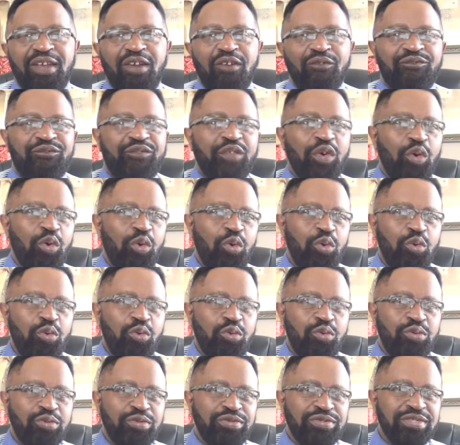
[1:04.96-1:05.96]

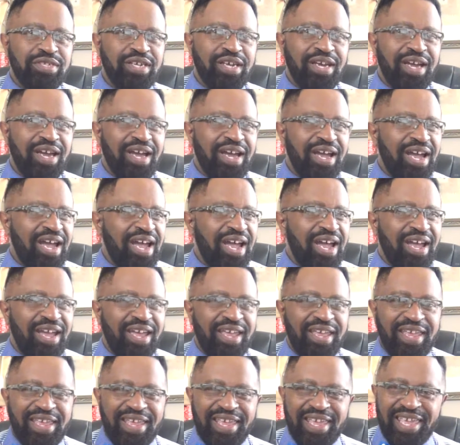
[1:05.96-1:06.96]
Fools are
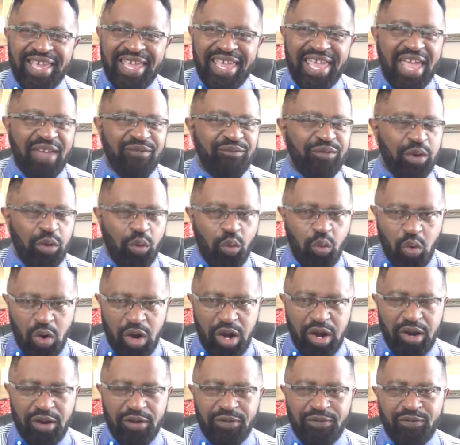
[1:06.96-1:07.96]

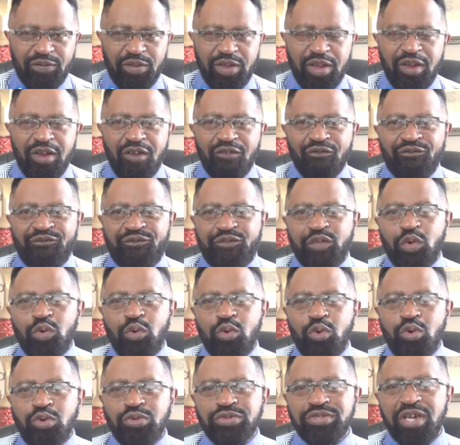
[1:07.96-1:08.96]
everywhere.
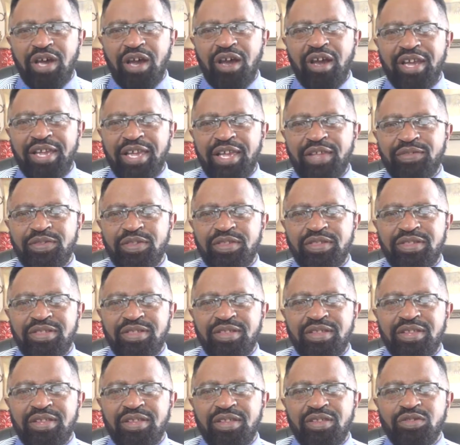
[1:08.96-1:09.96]
Fools are in
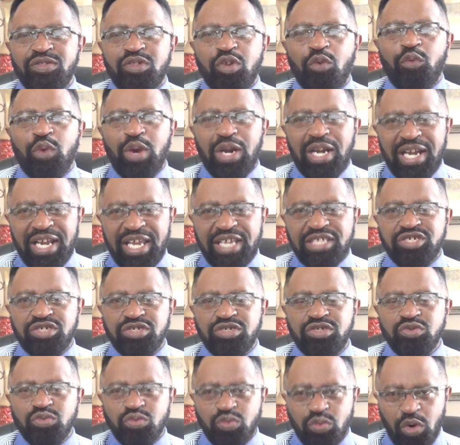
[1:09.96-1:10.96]
the
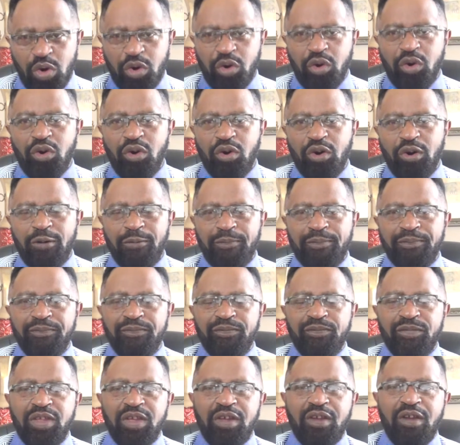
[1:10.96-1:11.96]
religious world.
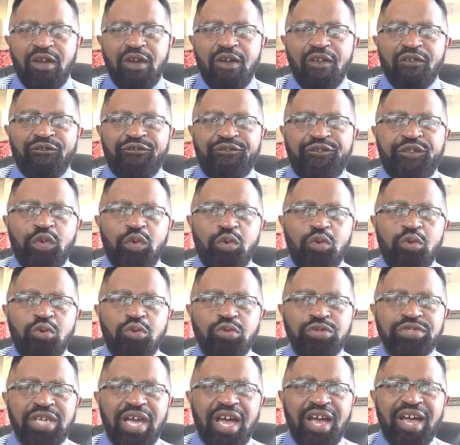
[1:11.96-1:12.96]

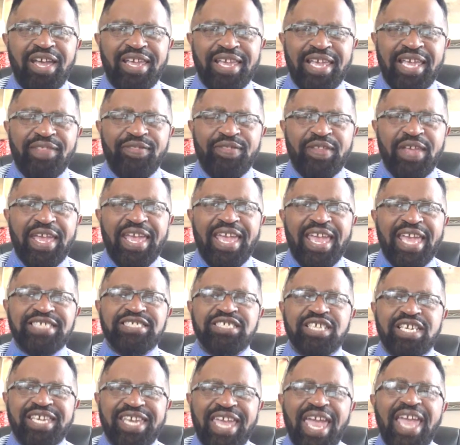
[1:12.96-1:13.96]
Fools are in the
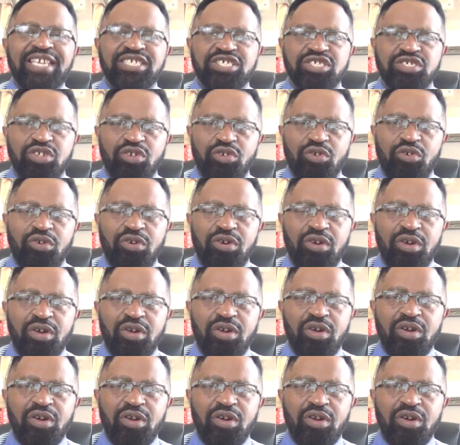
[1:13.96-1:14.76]
educational